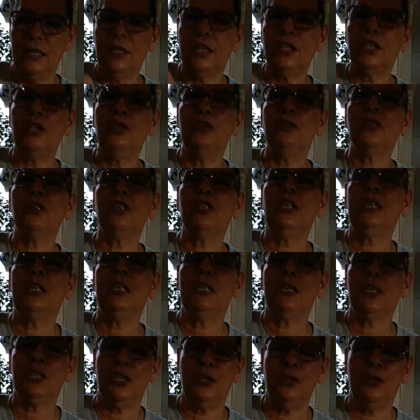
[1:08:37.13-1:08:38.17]
It's usually
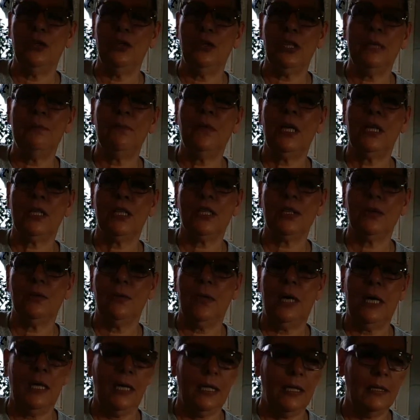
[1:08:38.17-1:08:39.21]
it's usually
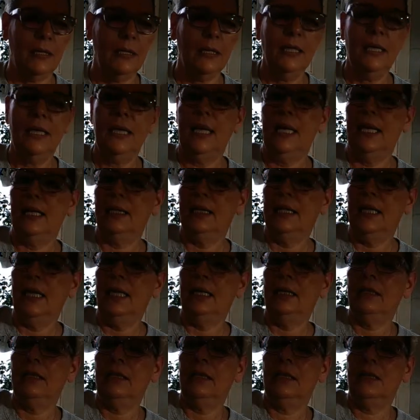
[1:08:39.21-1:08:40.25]
mozzarella and
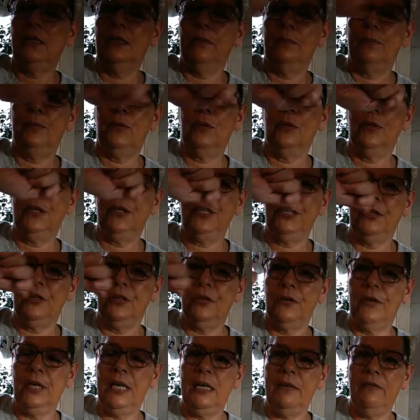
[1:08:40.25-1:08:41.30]
then you pour your
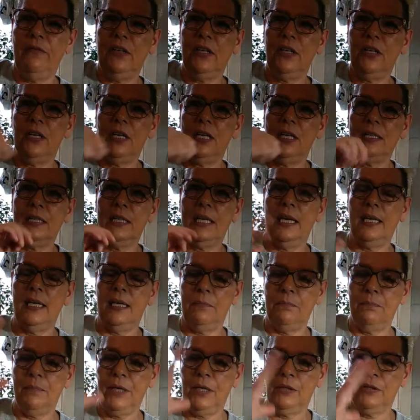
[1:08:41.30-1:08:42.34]
gravy on and
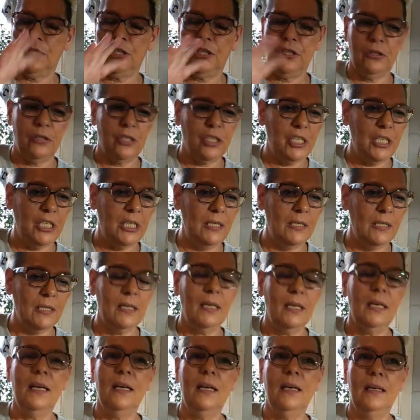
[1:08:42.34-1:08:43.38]
it melts your cheese
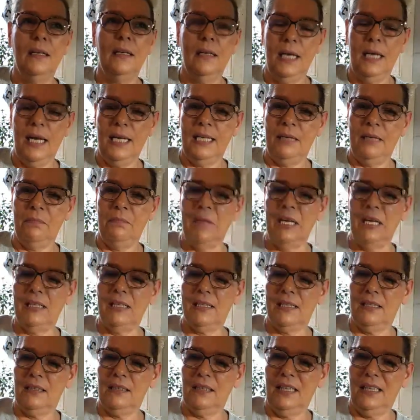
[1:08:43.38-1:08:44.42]
and it
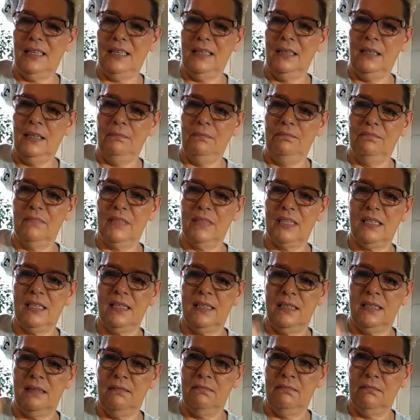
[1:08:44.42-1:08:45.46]
makes it like
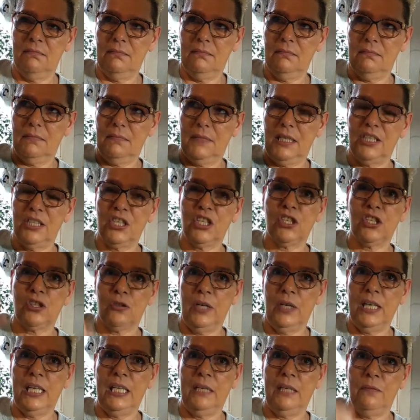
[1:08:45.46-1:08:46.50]
it's
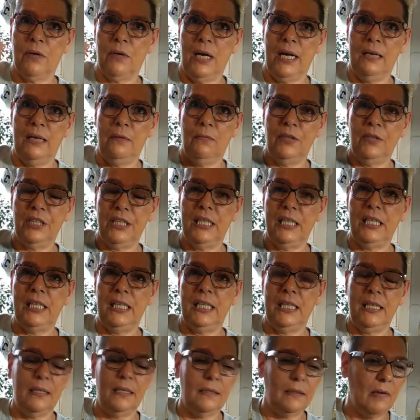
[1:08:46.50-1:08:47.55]
stringy, right? When you
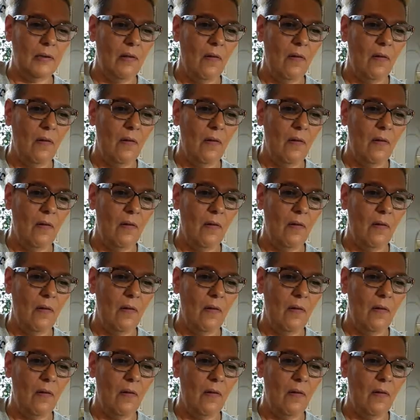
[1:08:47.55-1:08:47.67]
eat it.